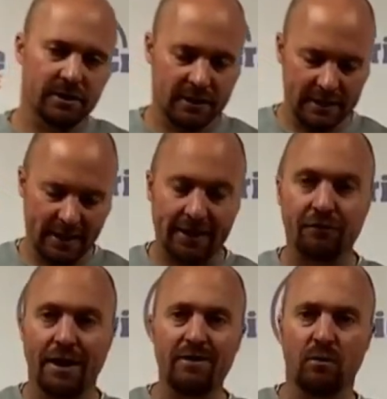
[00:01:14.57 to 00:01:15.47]
This is a
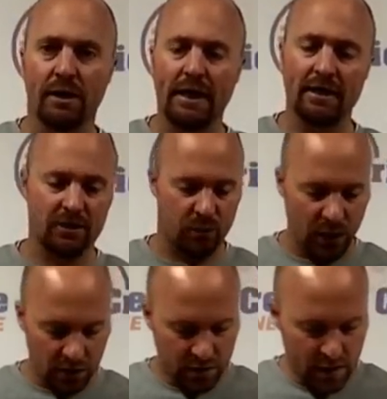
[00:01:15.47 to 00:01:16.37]
grade one English
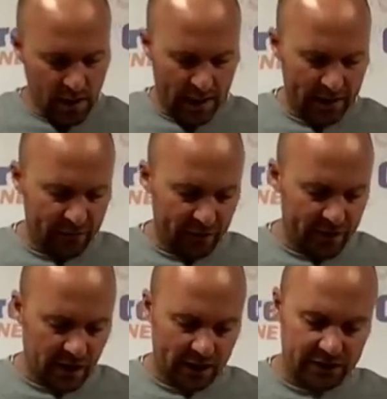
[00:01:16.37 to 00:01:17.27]
willow, and a very
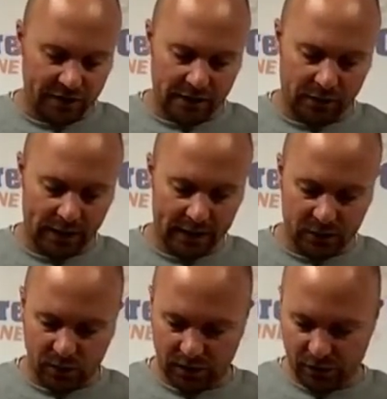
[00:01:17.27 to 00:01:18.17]
nice grade one English
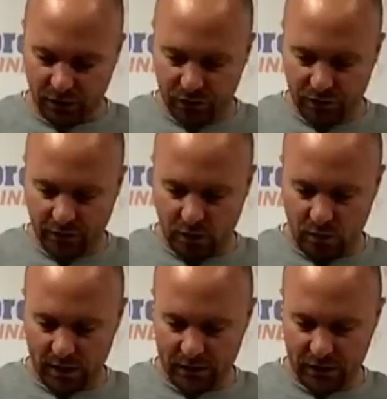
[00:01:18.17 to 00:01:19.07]
willow too. You've got
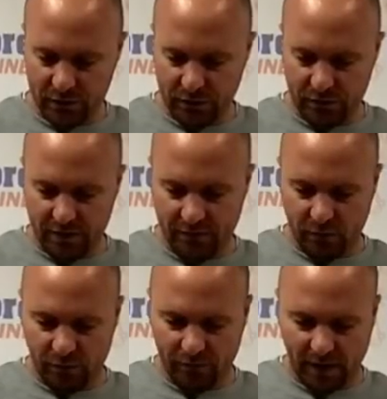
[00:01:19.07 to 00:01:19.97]
1, 2, 3,
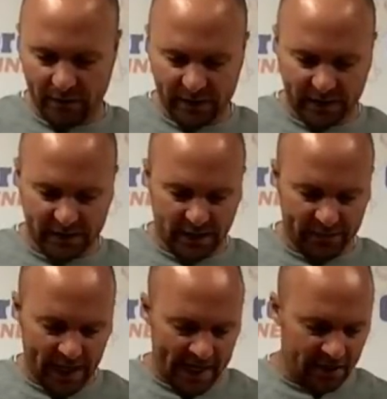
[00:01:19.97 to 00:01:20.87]
4, 5, 6,
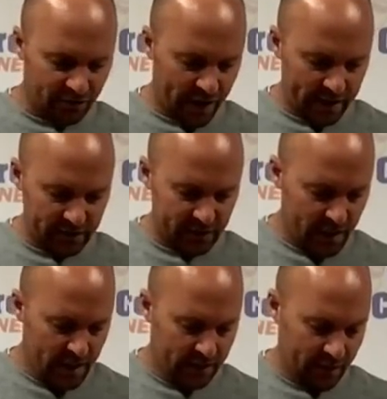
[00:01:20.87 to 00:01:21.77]
7, 8 grains.
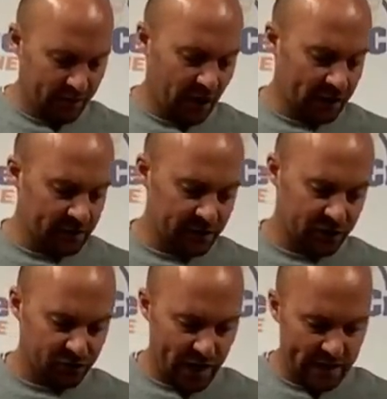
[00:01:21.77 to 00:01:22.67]
They're nice and
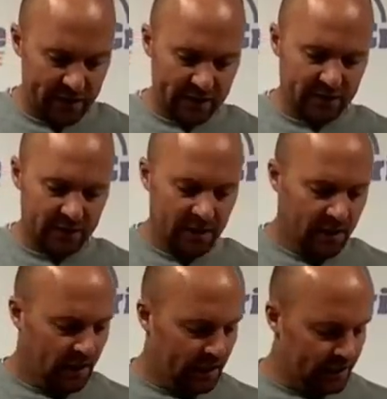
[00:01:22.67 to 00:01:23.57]
straight. There's a
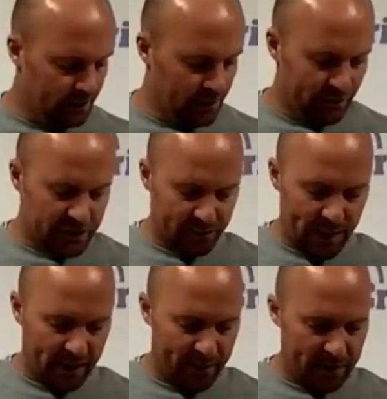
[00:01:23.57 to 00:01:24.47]
little bit of a
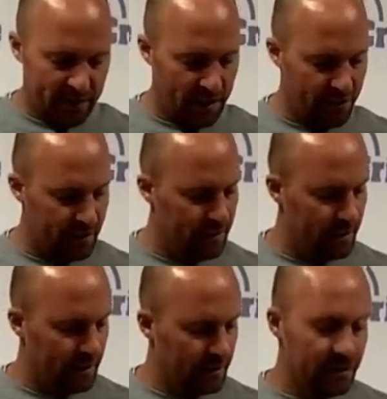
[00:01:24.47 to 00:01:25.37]
speck, but
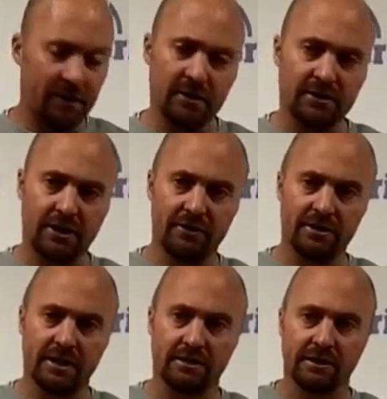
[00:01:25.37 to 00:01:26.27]
nothing serious
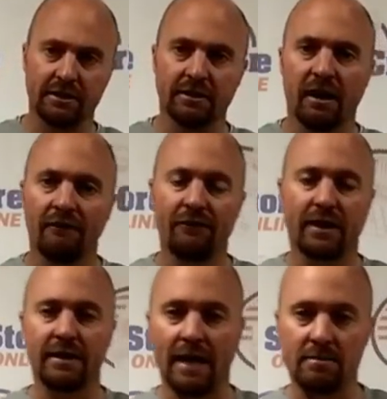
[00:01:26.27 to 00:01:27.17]
that's going to
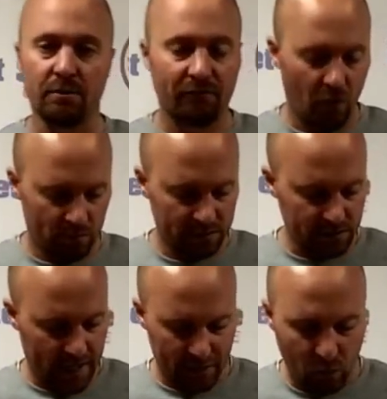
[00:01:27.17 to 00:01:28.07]
affect any
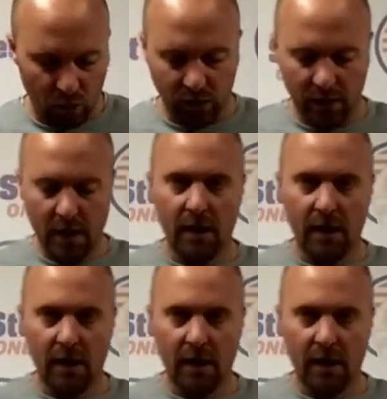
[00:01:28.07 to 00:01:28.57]
performance at all.